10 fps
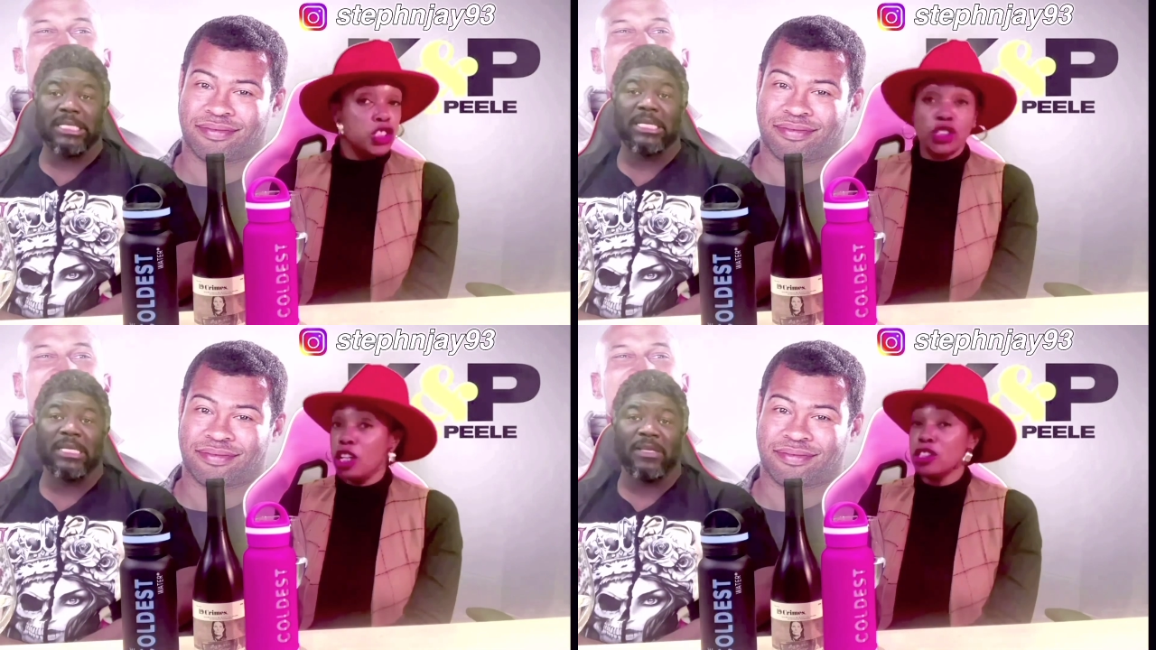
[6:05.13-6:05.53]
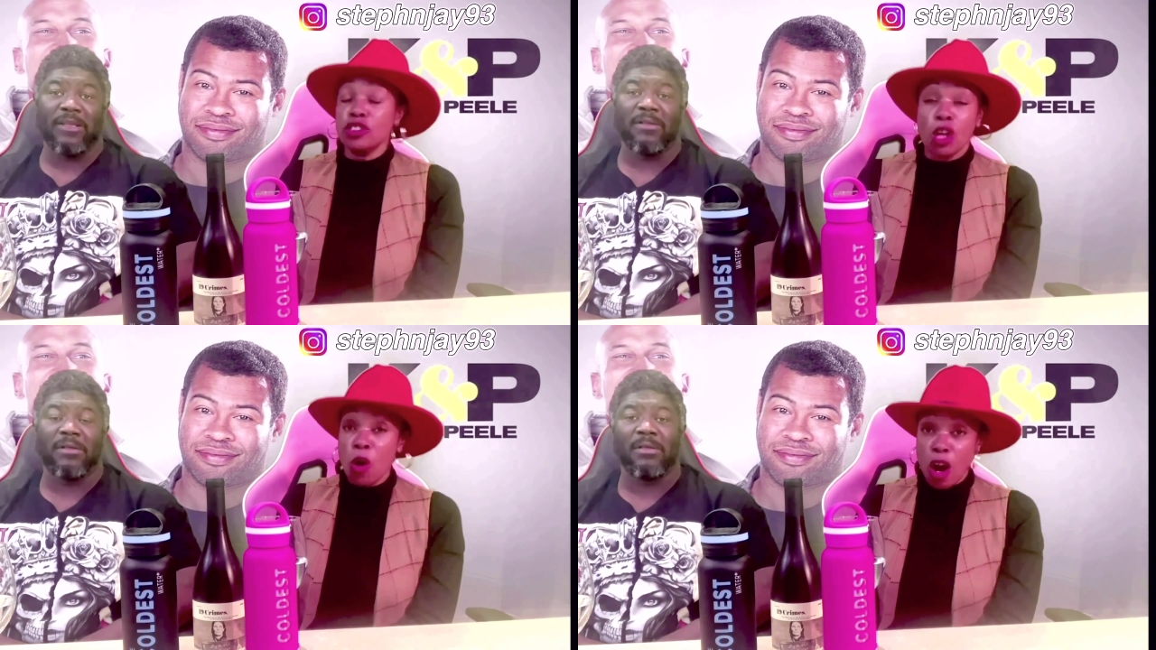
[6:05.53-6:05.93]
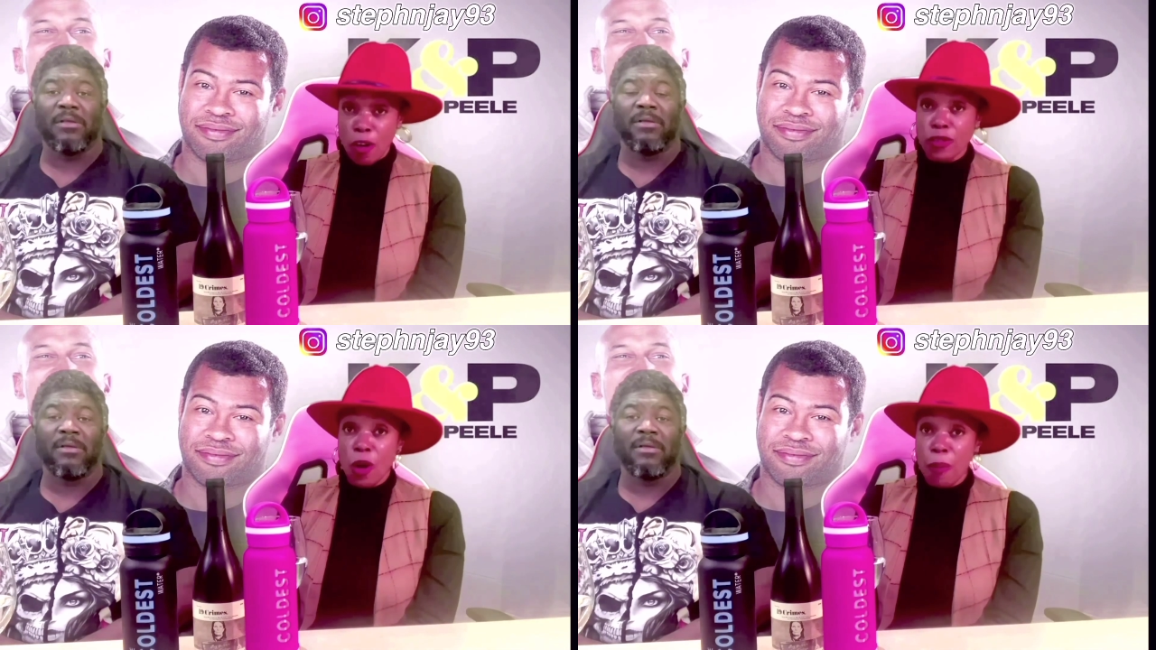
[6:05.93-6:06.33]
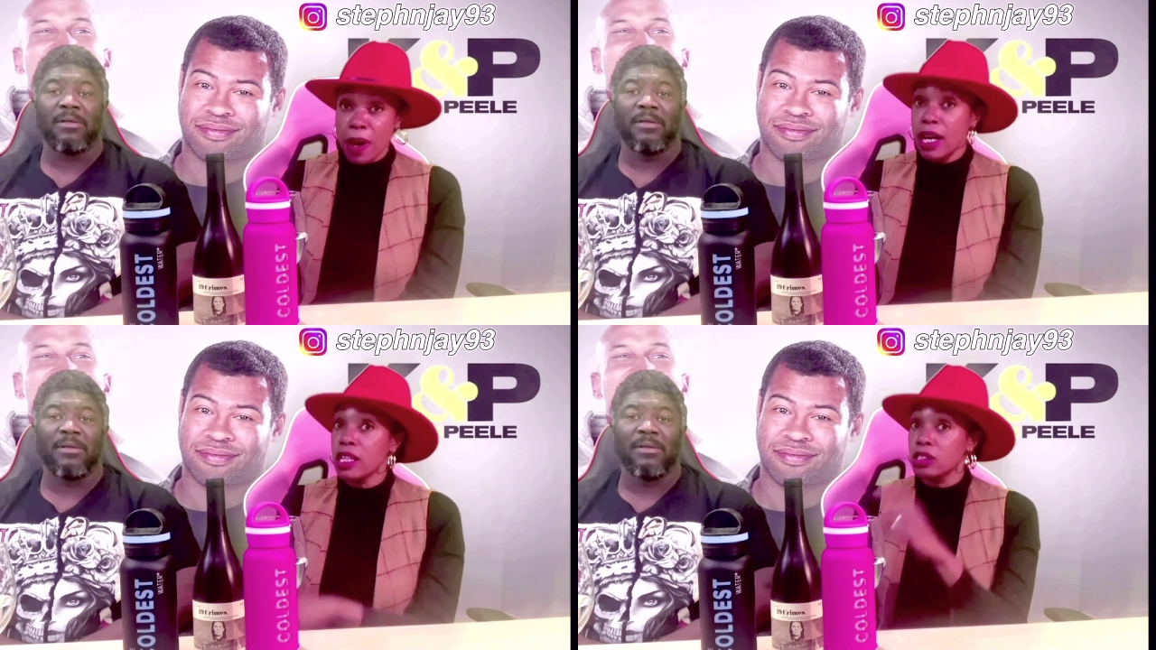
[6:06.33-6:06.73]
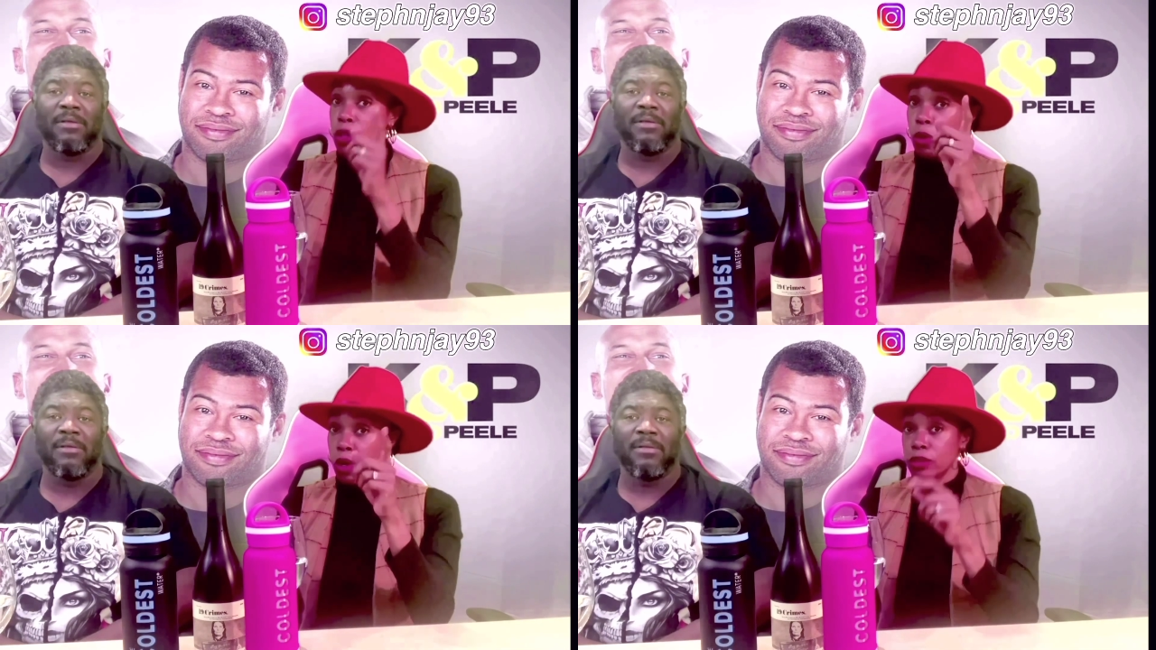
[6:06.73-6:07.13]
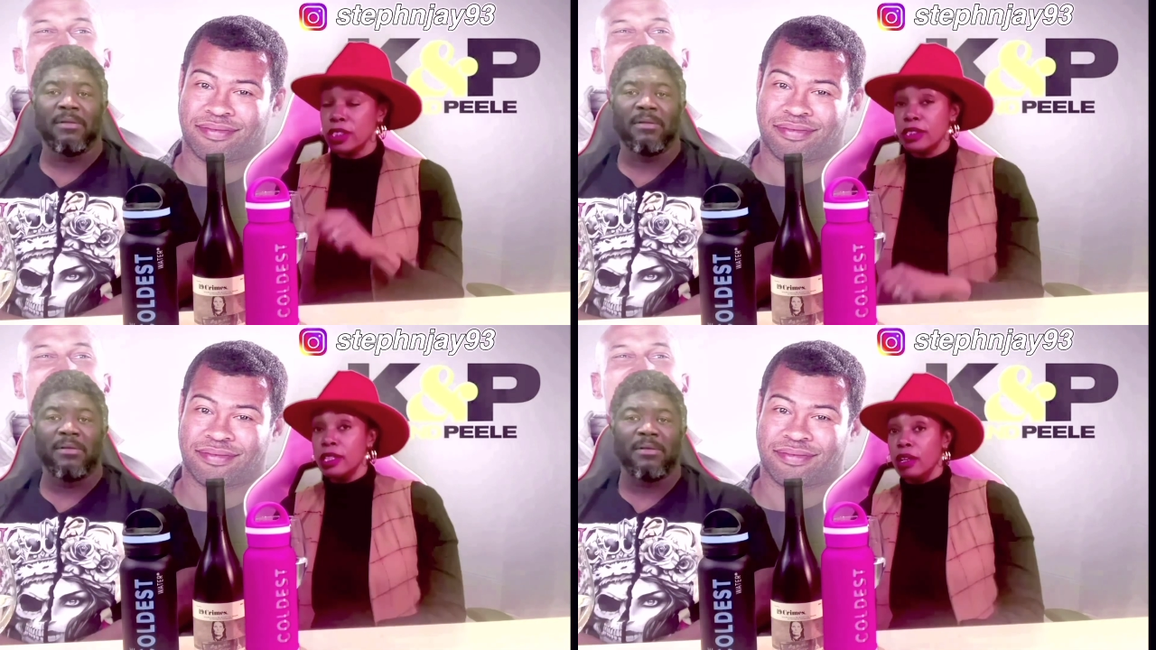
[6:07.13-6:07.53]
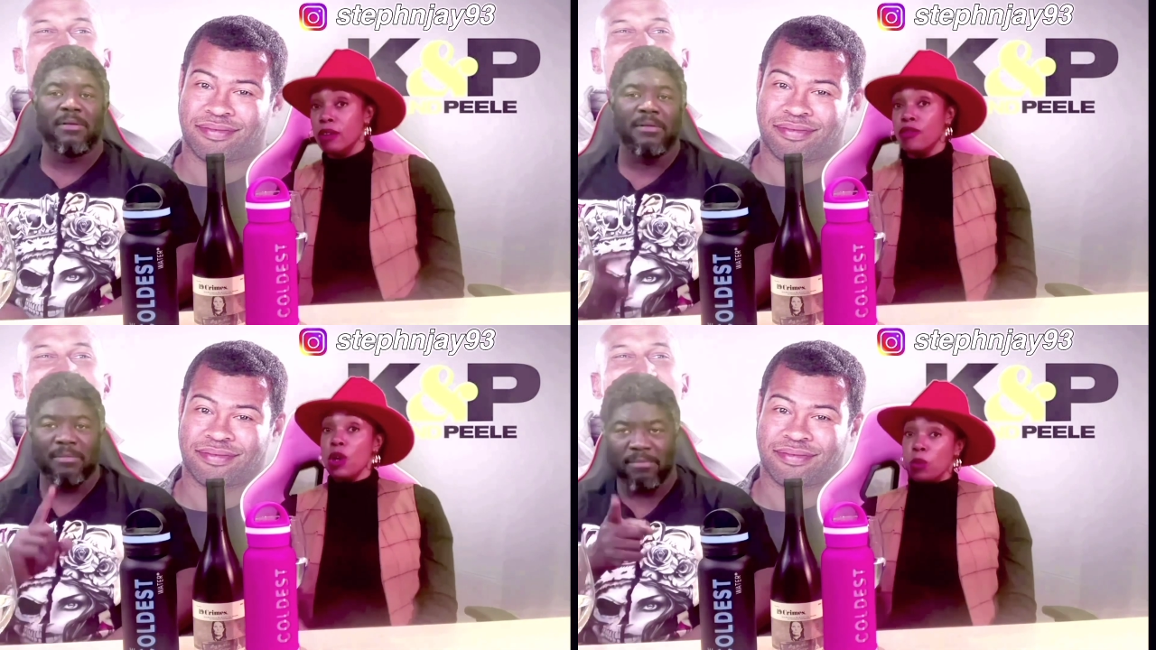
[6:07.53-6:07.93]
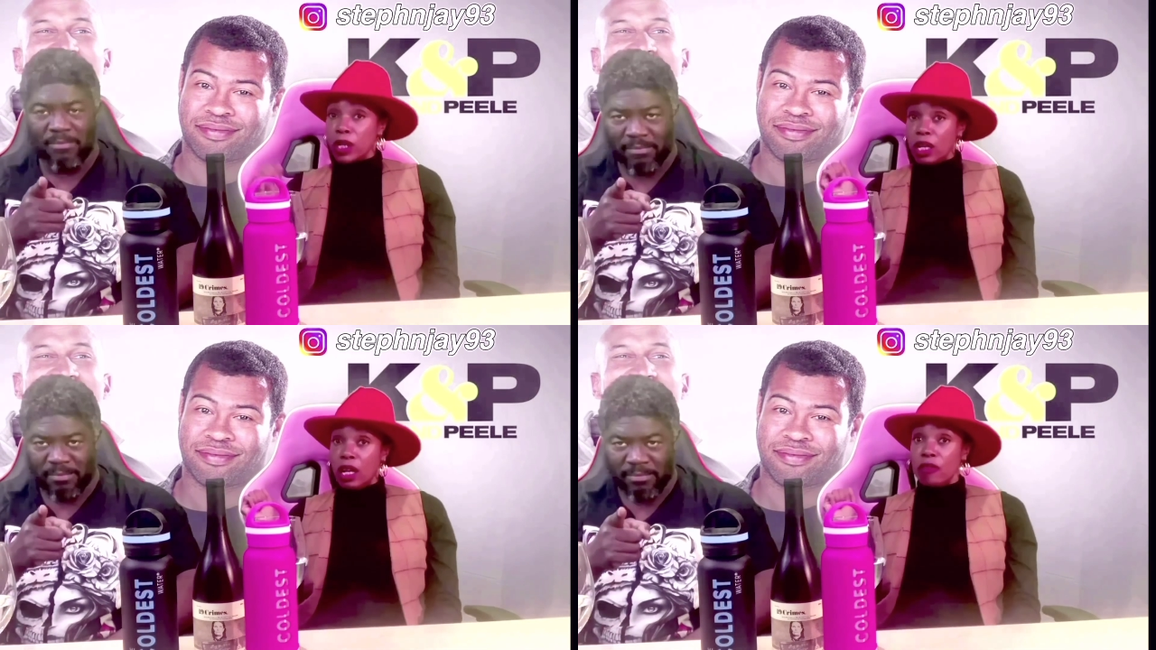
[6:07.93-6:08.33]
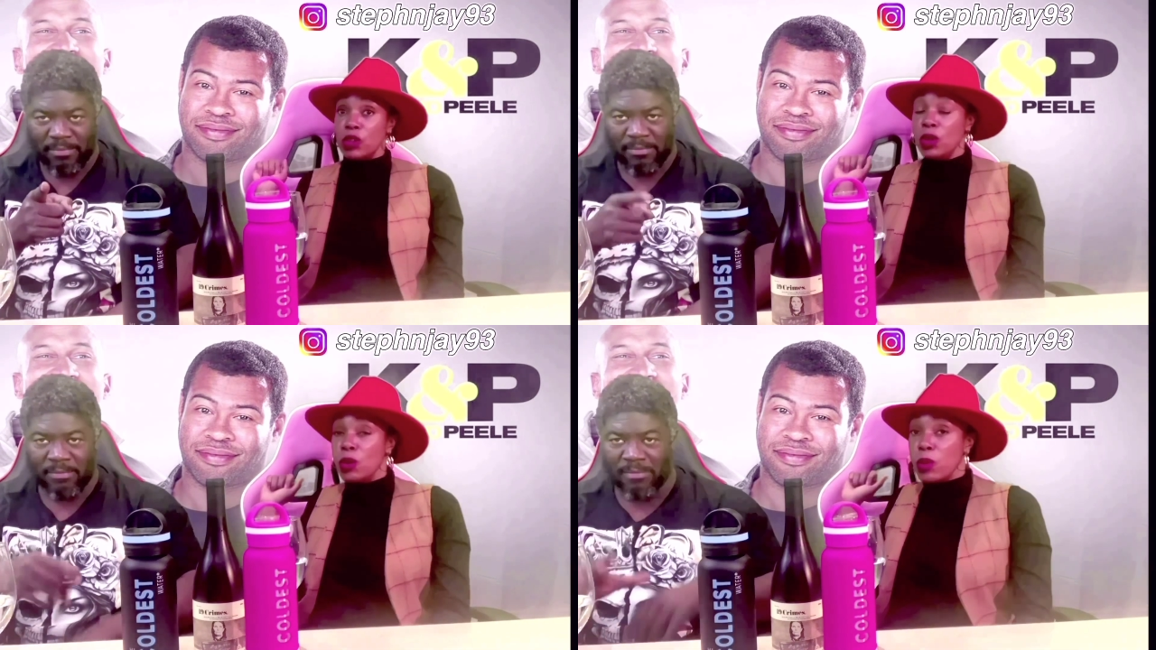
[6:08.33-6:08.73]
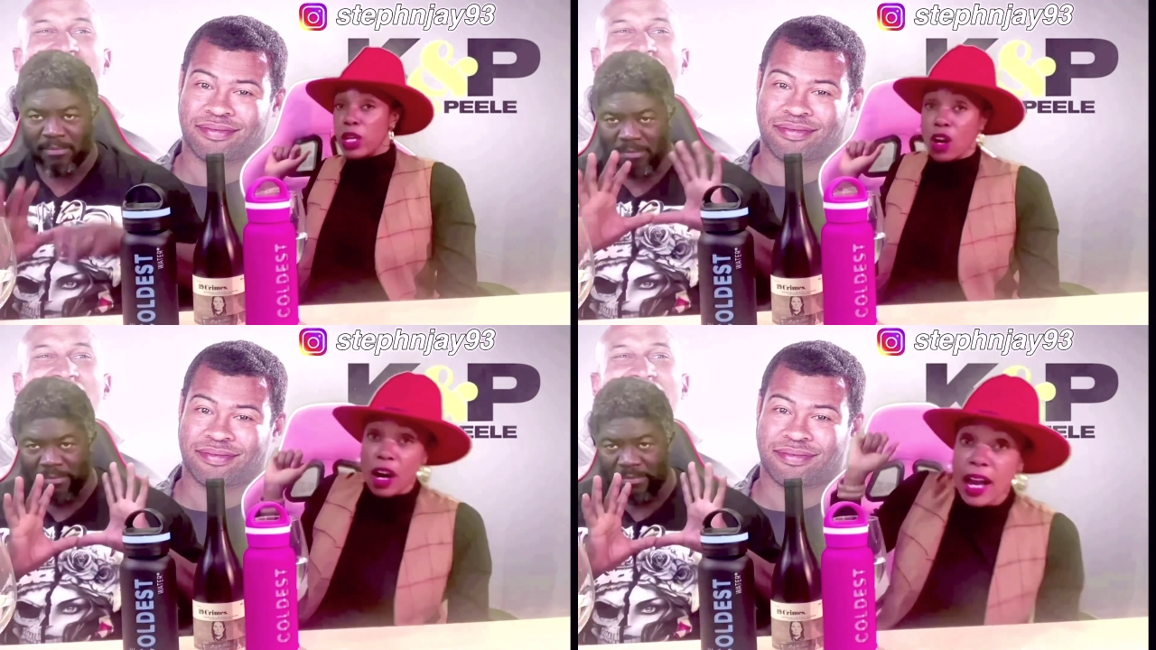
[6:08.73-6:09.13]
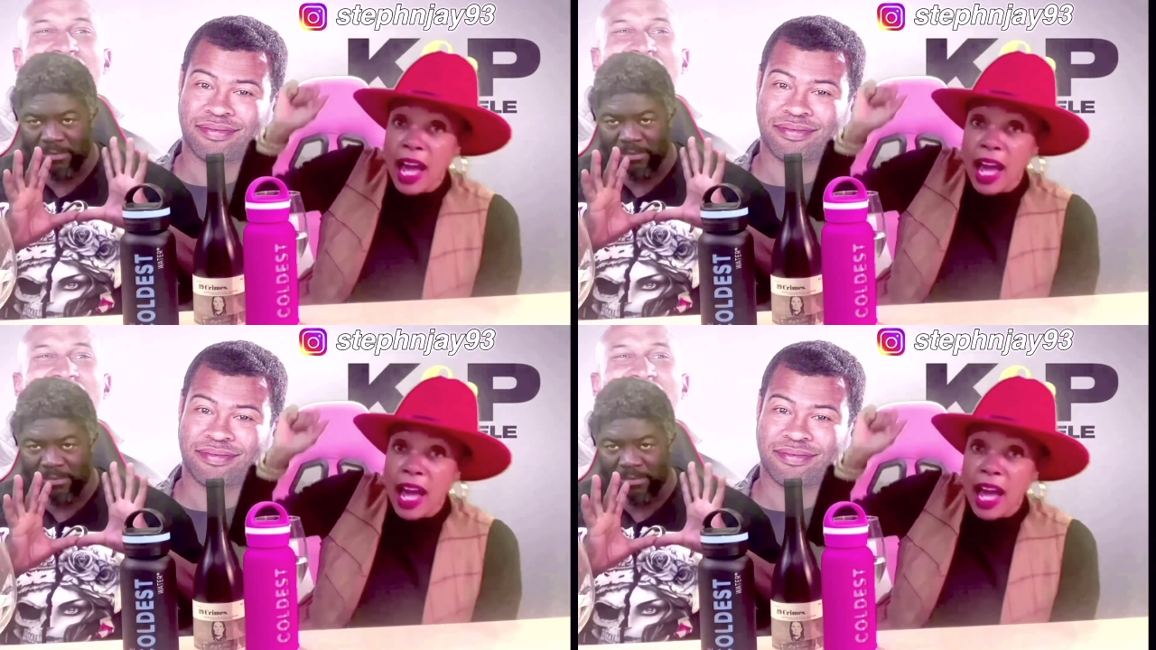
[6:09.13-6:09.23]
Speaker 1: Just don't hurt nobody and don't hurt yourself. We love you. We are